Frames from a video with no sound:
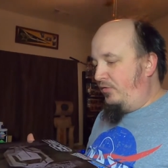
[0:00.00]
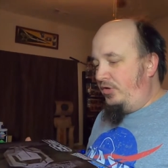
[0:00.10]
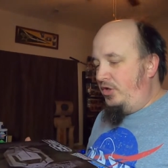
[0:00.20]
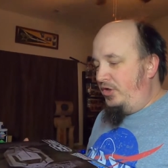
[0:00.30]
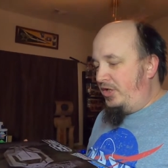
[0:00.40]
They
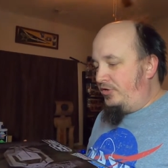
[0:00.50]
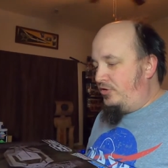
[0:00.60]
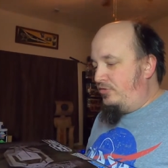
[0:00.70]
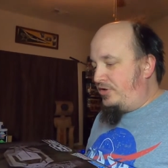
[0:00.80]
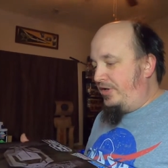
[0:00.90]
really only got
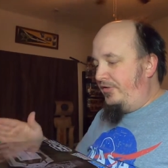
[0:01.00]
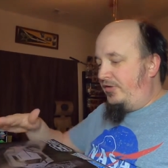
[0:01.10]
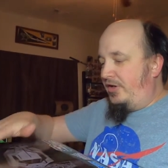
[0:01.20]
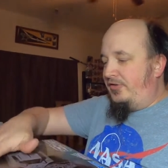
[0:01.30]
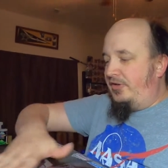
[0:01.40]
two
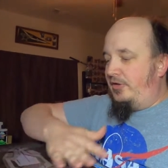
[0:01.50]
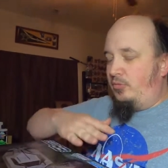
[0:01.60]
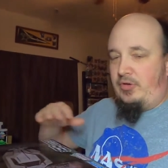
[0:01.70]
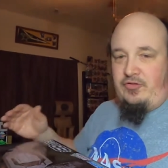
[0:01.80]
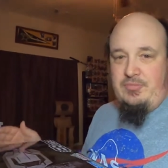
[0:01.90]
treads that I see
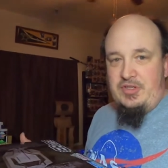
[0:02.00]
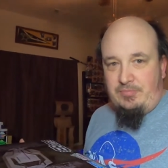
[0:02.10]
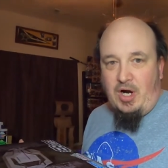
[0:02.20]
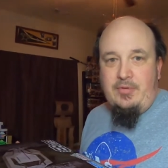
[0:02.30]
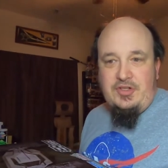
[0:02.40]
that work for me.
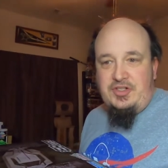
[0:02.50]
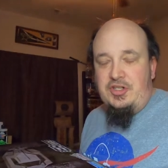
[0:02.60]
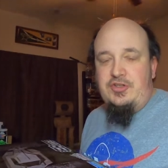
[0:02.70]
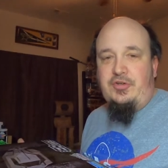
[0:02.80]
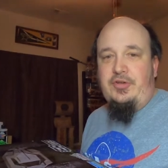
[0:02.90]
Probably the
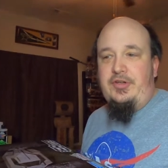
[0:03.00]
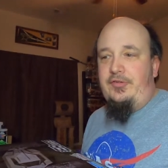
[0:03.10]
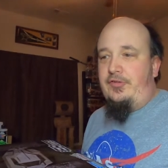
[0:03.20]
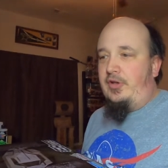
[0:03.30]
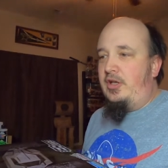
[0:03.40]

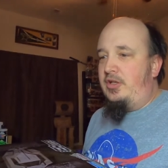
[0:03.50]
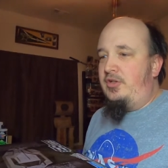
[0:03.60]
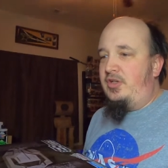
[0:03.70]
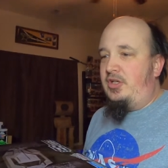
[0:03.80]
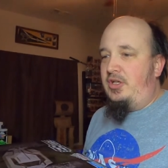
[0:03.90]
Tendroids at
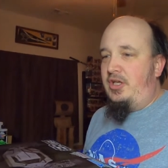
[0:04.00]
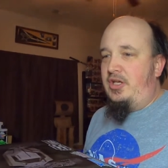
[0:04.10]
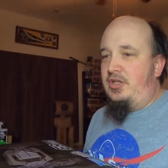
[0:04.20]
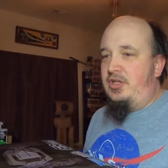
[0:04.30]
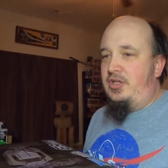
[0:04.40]
Indy
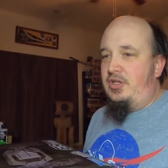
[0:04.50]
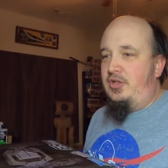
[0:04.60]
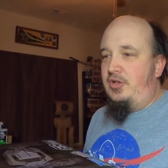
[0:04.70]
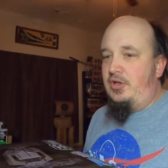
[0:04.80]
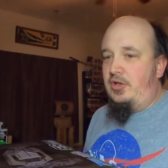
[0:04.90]
and
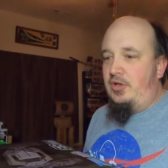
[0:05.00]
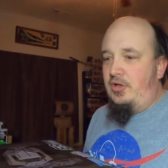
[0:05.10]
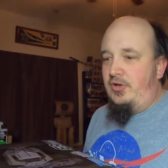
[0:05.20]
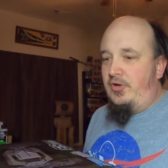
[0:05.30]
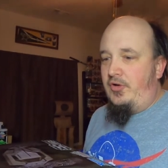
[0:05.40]
then
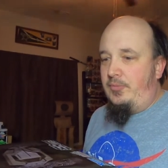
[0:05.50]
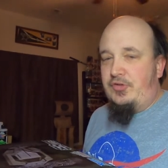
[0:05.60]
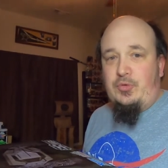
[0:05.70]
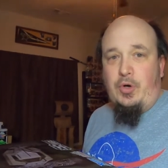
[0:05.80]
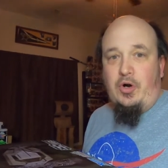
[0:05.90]

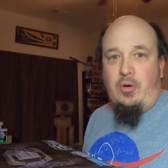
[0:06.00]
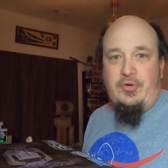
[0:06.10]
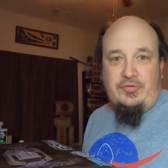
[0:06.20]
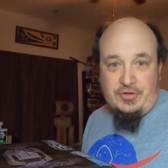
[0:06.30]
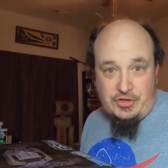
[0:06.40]
square
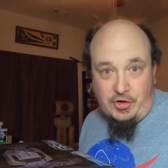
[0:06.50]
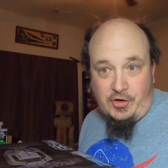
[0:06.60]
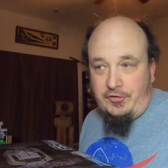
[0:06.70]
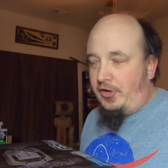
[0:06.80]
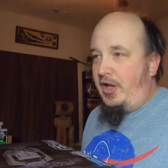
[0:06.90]
armors for
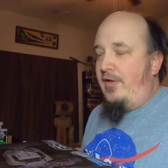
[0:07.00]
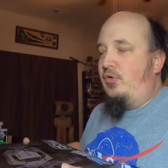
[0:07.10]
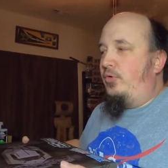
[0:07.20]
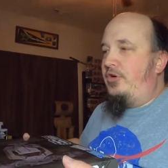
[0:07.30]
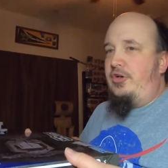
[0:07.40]
Shaw's. I
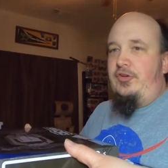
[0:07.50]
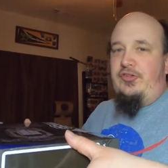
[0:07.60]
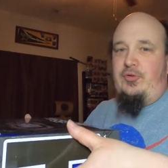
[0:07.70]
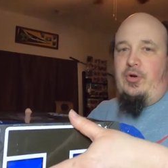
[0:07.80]
haven't ordered any